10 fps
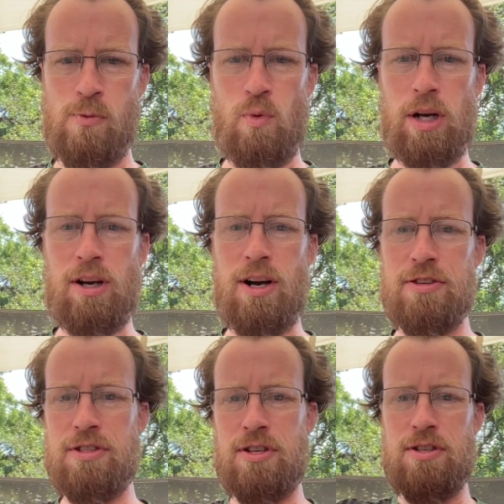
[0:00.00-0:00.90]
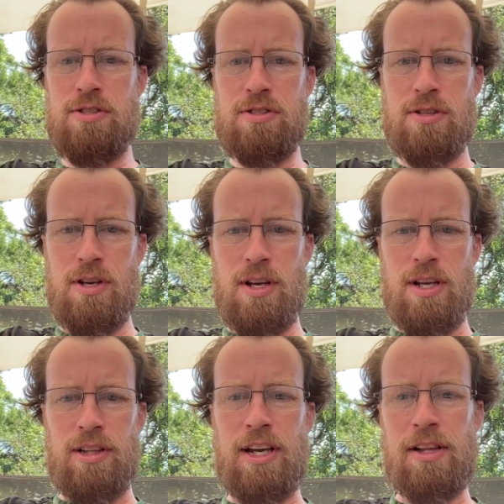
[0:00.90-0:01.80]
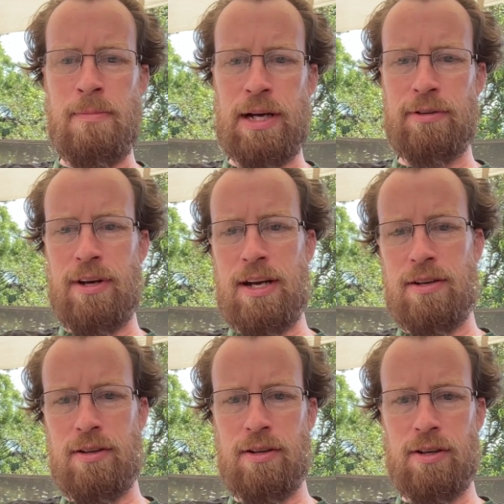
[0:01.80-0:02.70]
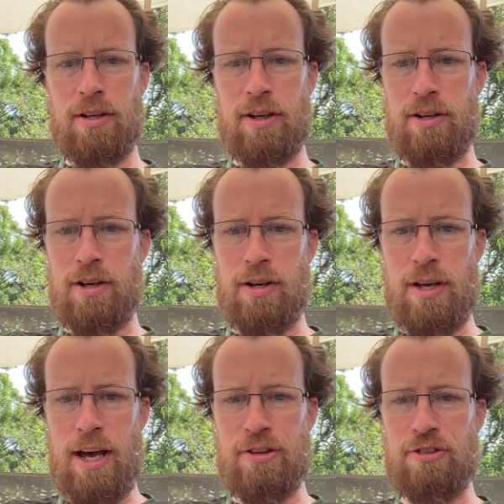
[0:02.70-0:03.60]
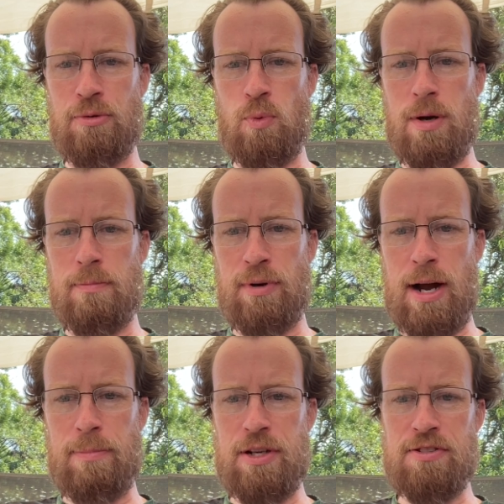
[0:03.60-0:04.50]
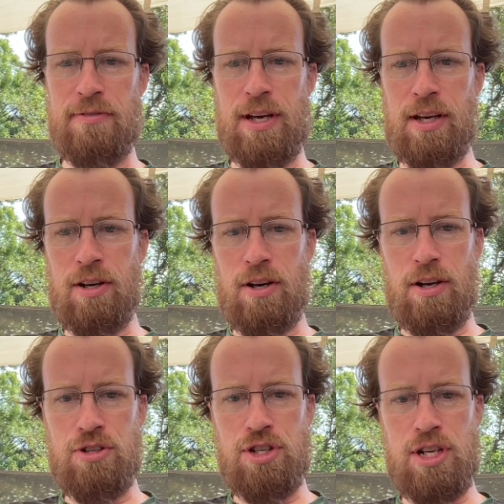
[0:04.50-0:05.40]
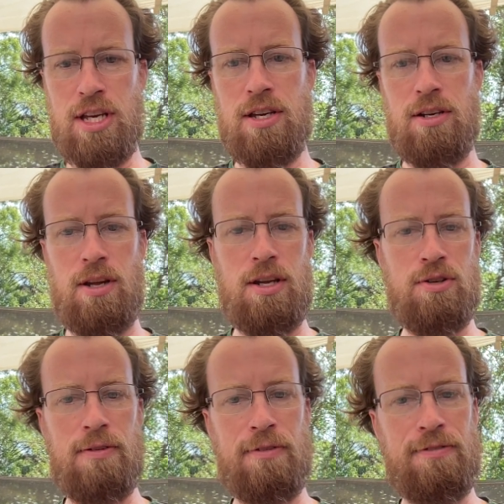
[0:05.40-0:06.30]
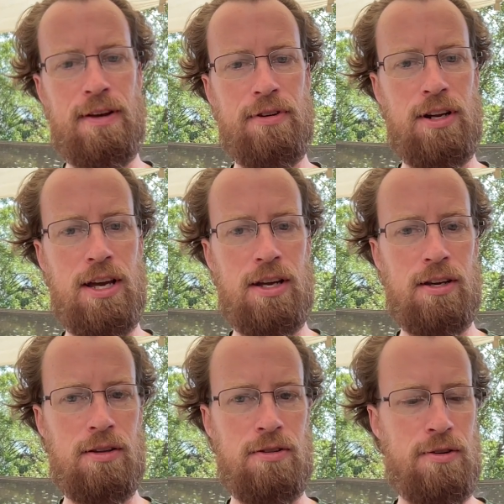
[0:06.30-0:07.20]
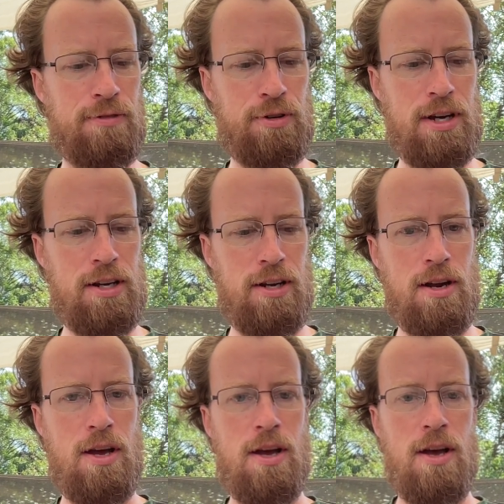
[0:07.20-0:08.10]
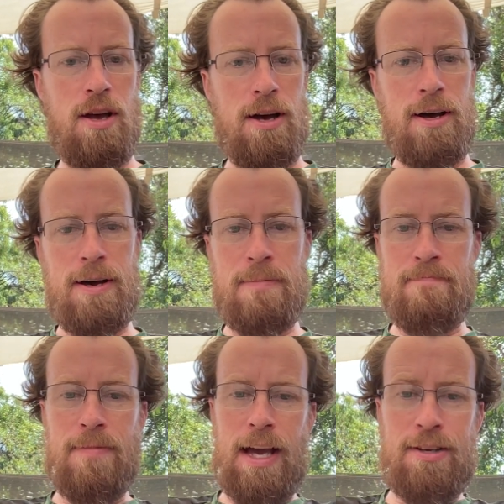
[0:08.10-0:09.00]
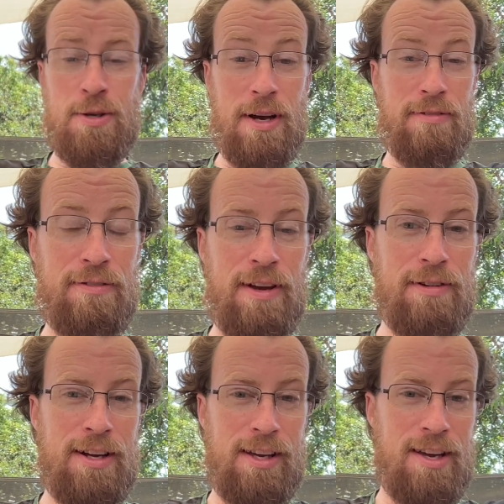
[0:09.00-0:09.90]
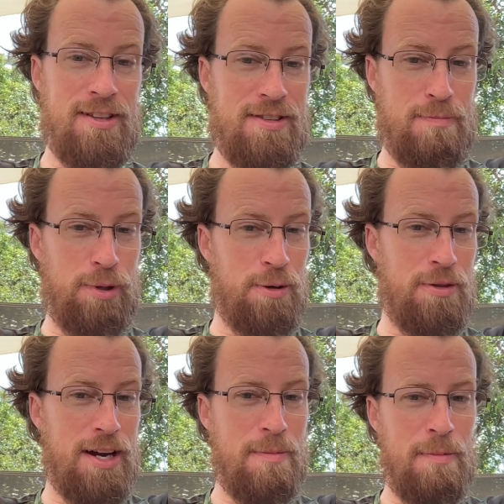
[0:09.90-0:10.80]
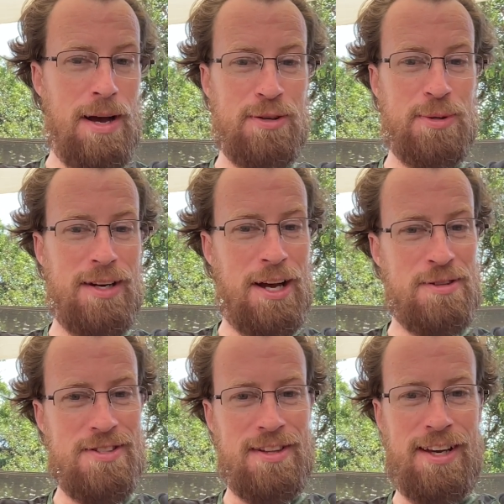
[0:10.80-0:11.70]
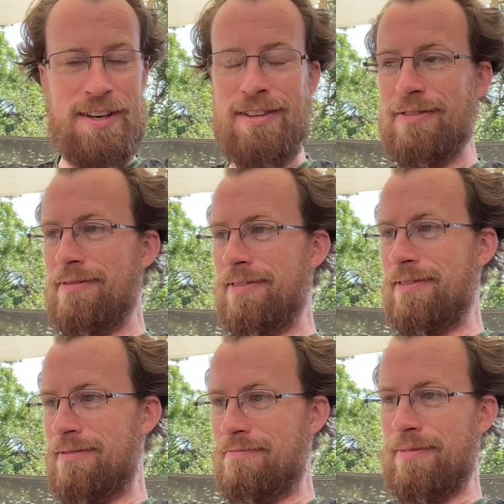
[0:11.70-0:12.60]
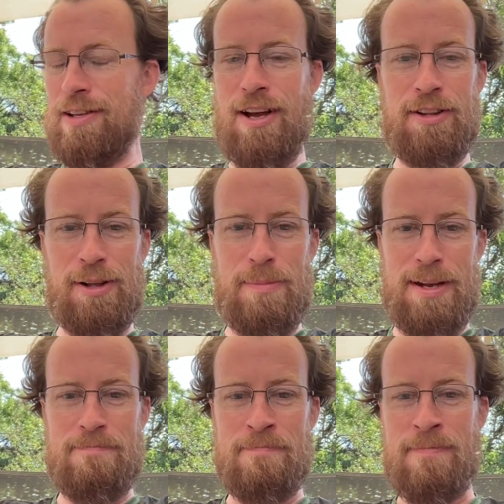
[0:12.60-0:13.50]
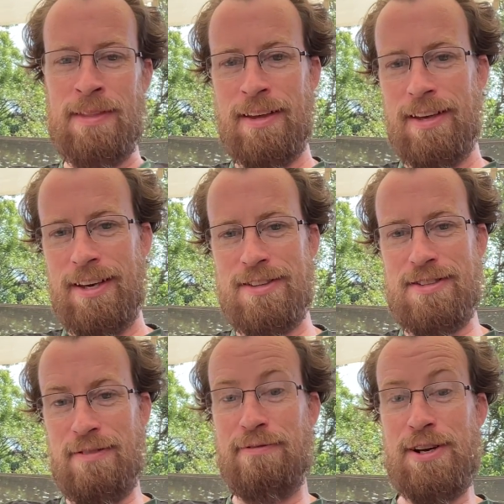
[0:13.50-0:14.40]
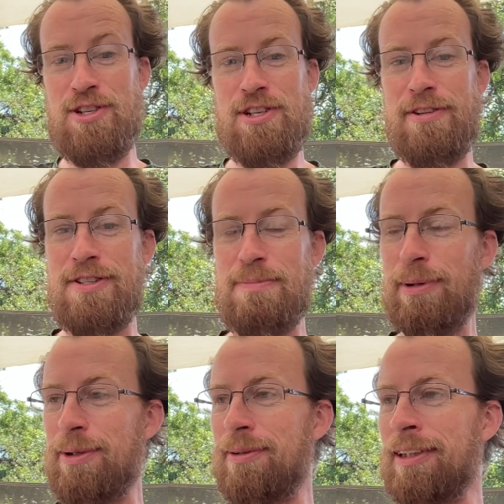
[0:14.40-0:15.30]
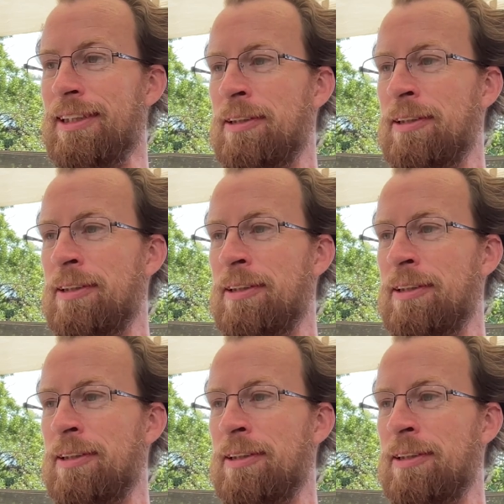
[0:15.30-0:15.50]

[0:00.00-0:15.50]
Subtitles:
What causes, Layla Might Write asks, what properties of ink cause sheen? And do you have a favorite ink you've created? I do a favorite ink. It's the blue that I'm about to announce in like a little bit. It's the Fish Series blue.